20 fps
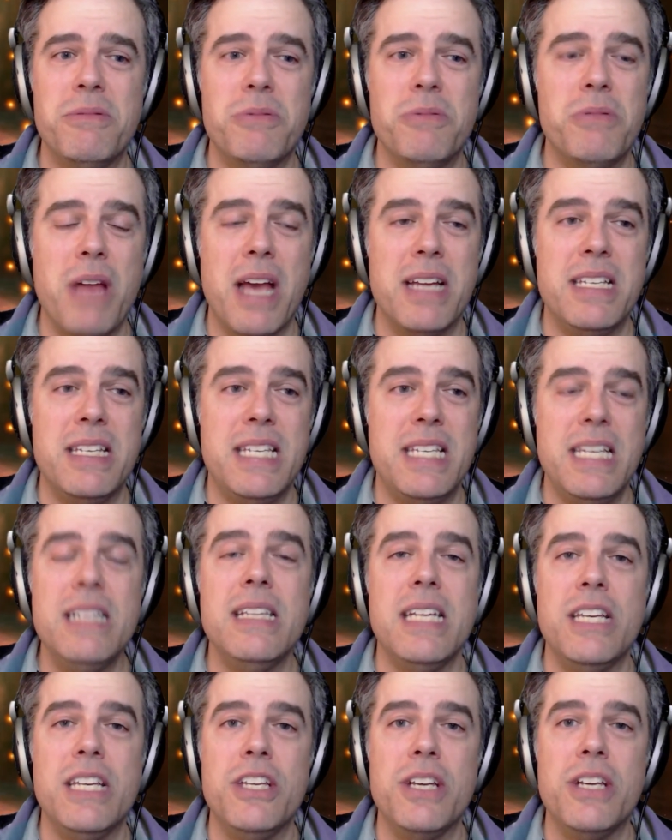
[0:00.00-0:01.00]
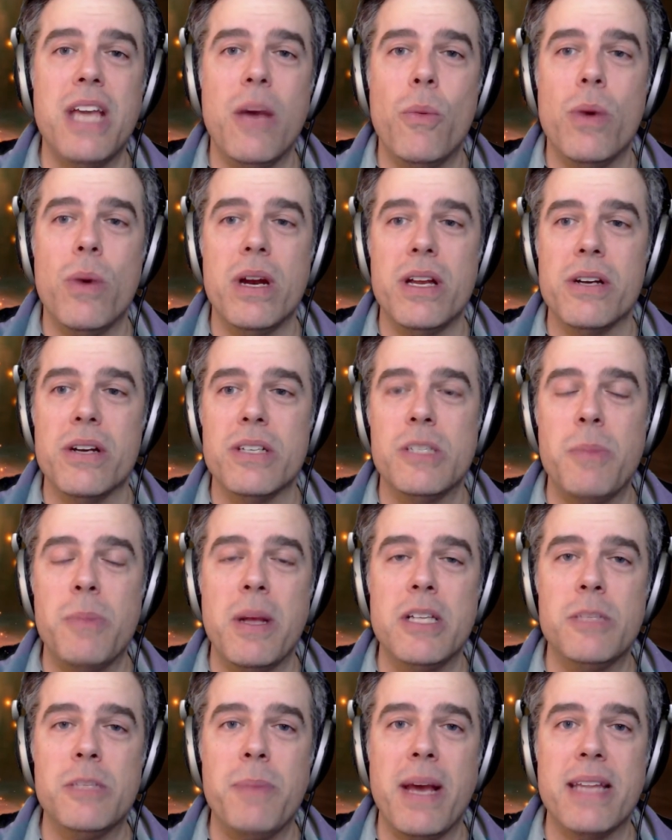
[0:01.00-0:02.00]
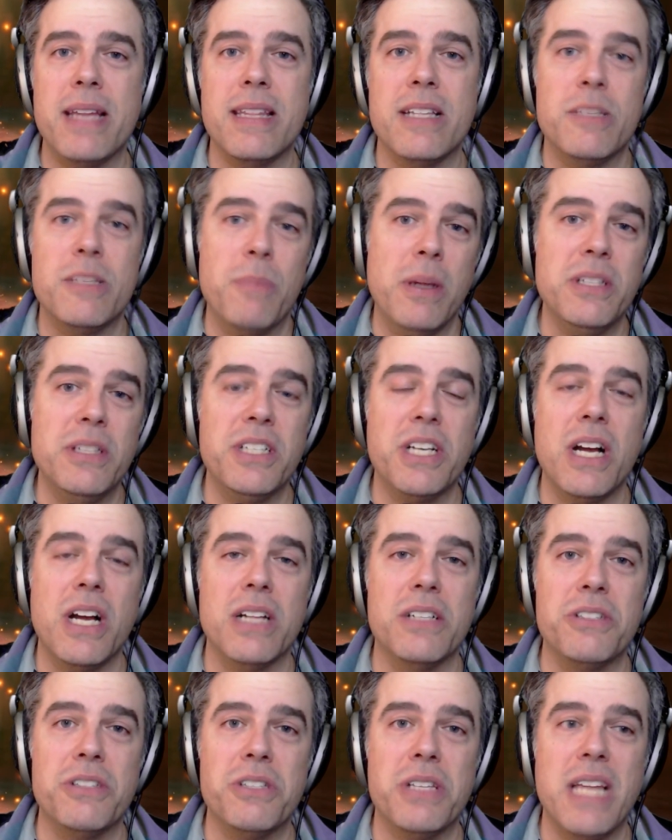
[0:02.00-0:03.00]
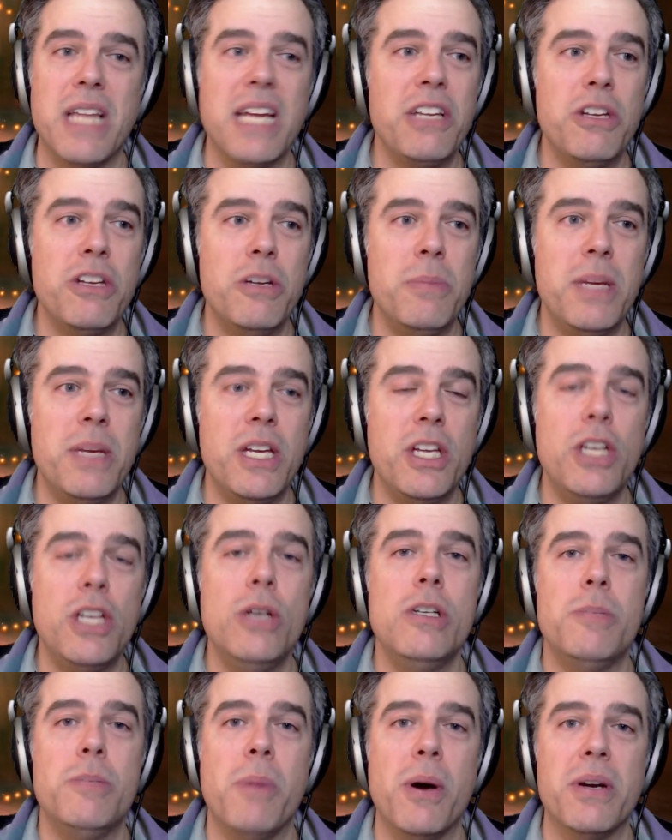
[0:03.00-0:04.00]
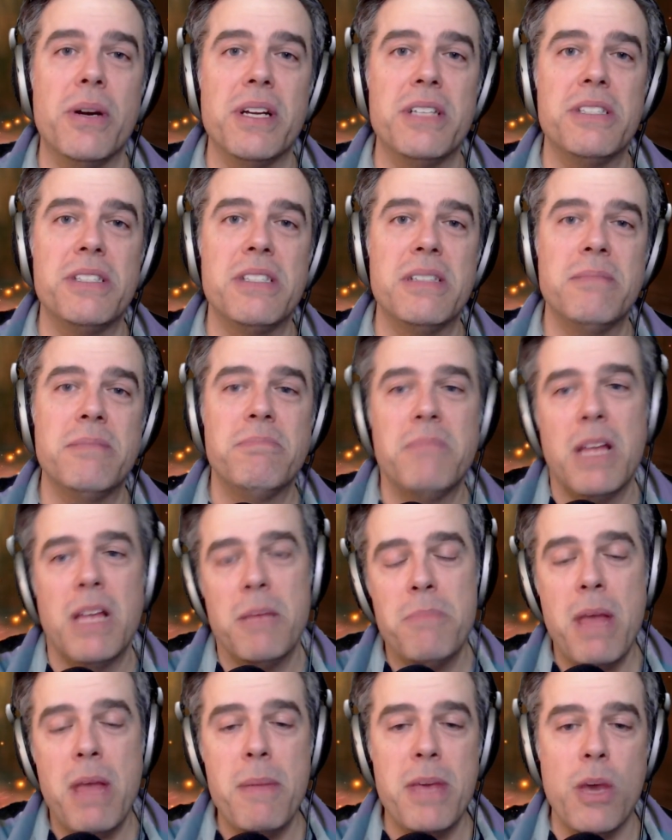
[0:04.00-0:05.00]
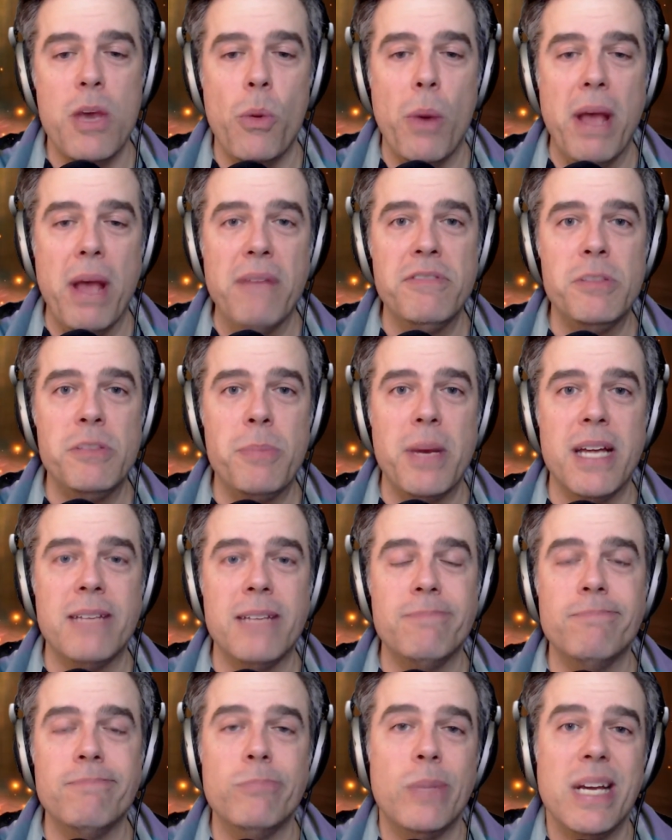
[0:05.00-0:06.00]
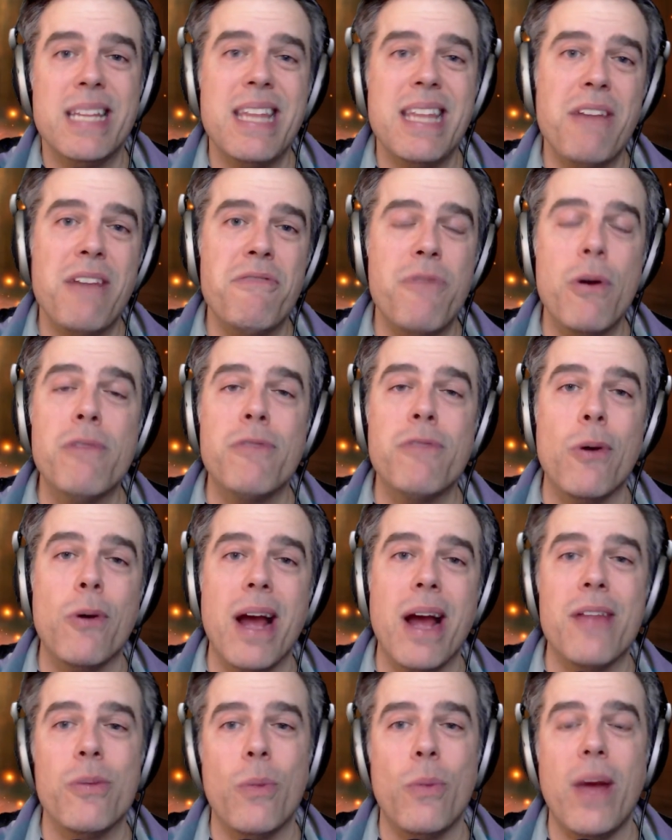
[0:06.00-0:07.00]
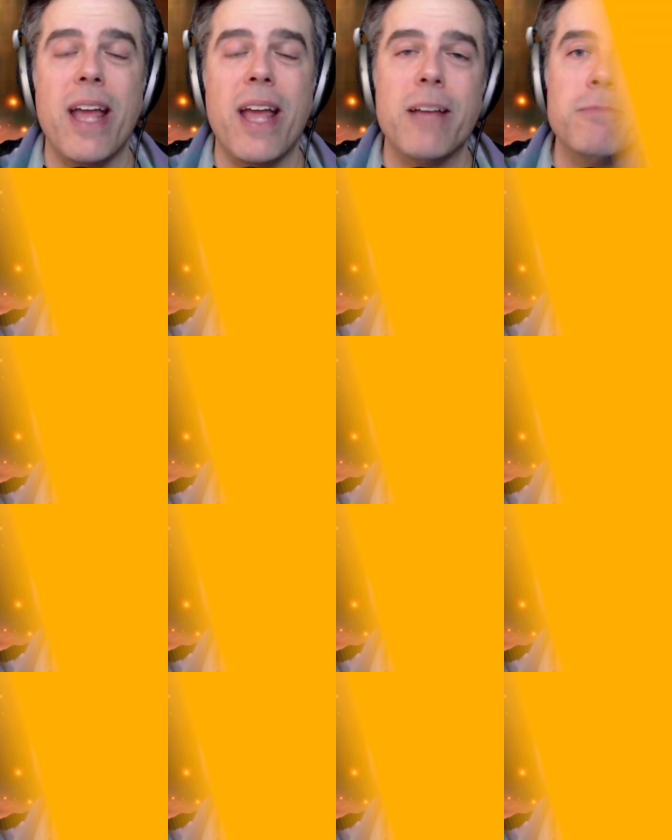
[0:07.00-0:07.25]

Ideally, you get one of your spells back that's multicolored, so that could be a huge bonus. Maybe it whiffs, but we get that 4/4 either way.